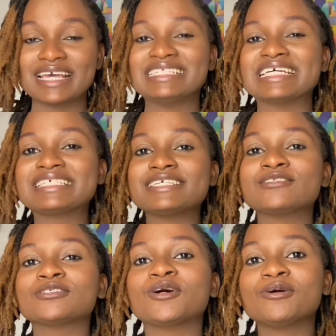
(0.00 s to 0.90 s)
That is,
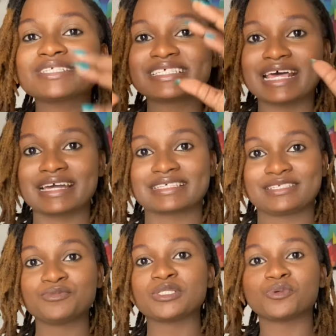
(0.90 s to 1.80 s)
not all sacs
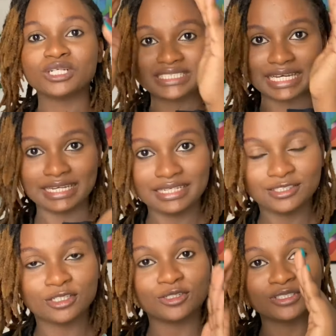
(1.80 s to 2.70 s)
with water,
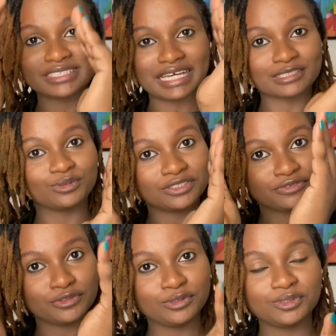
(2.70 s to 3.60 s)
not all sacs with the
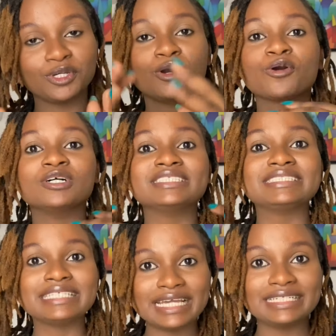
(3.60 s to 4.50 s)
fluid
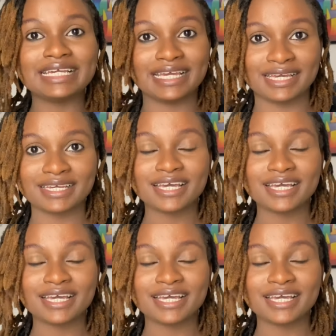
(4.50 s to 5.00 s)
contain egg.